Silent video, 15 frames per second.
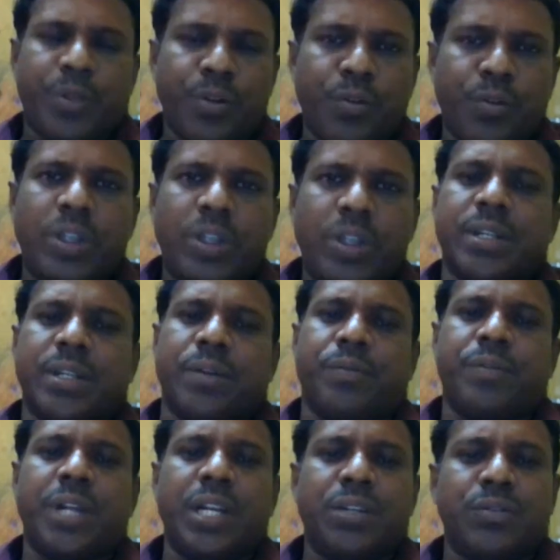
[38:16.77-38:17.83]
worse off,
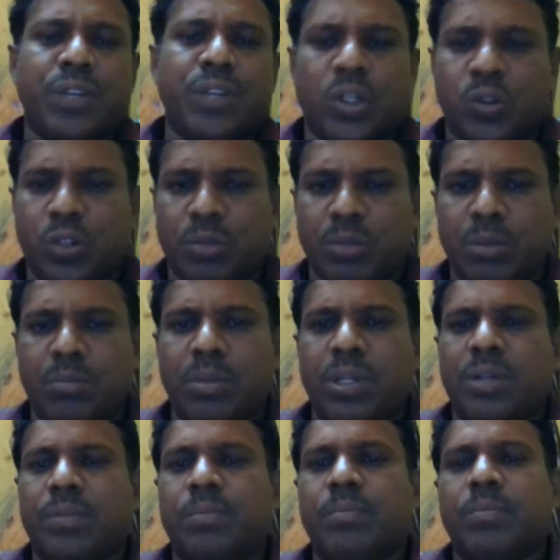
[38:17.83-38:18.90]
that we have to remember.
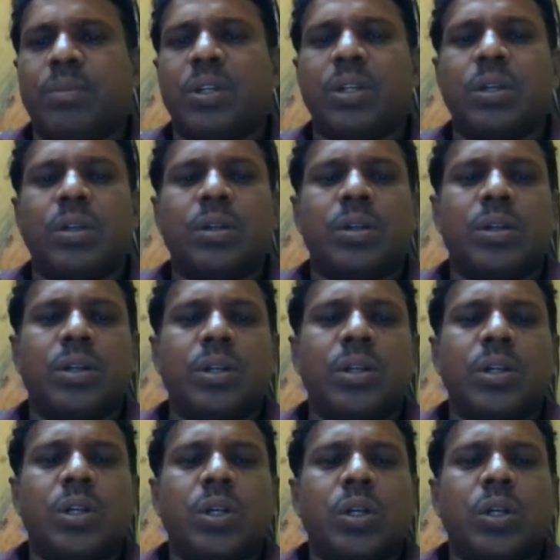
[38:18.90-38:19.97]

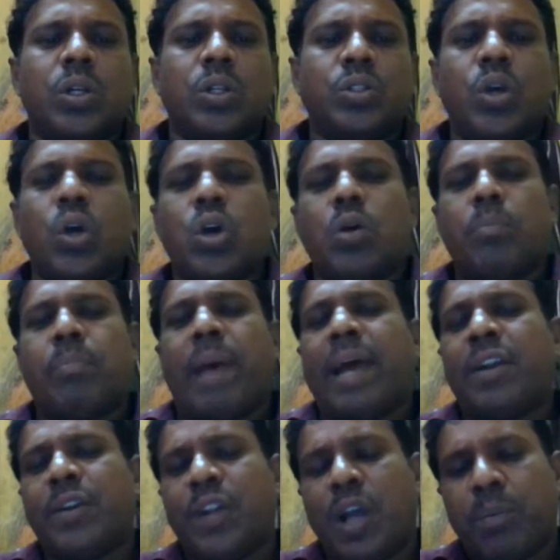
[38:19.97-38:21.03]
So
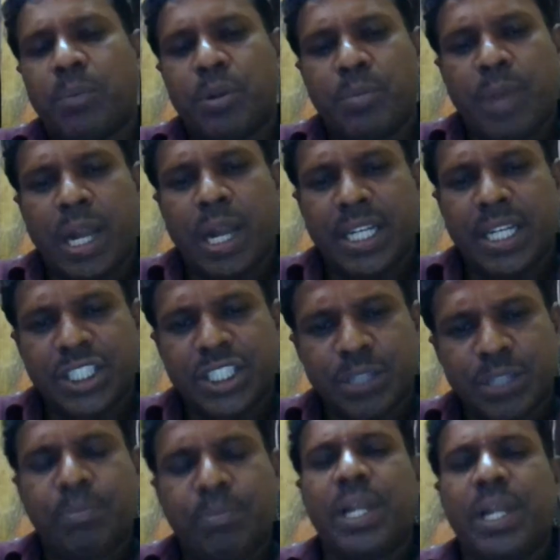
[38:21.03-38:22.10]
Pareto optimality
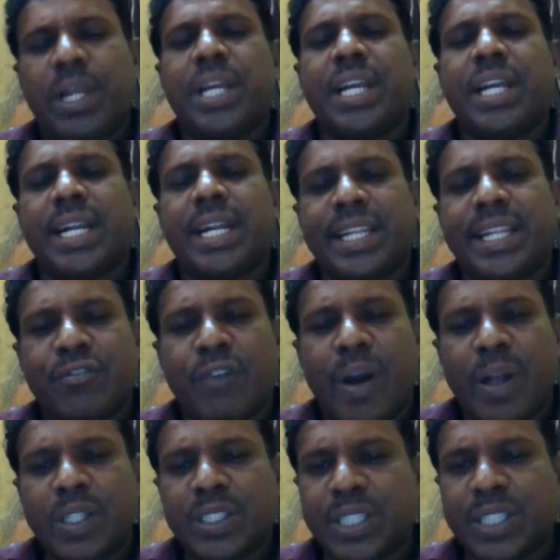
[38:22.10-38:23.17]
simply it
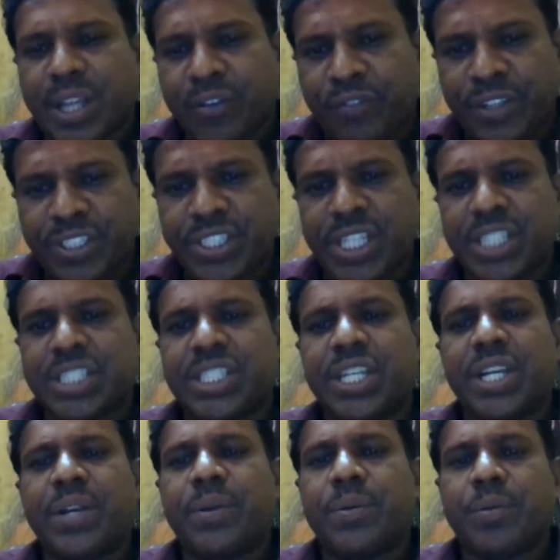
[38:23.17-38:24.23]
involves
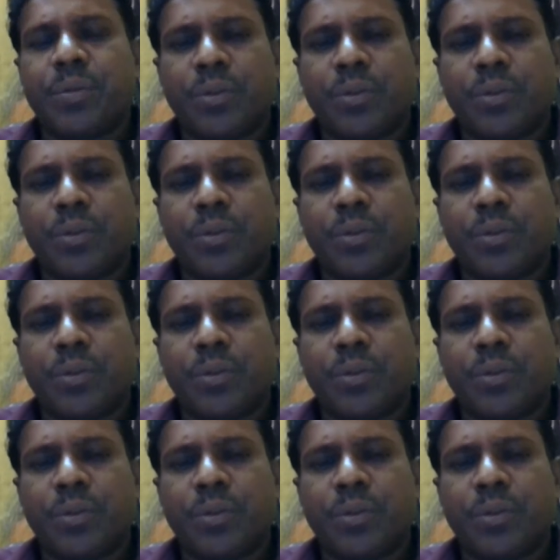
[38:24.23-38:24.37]
efficiency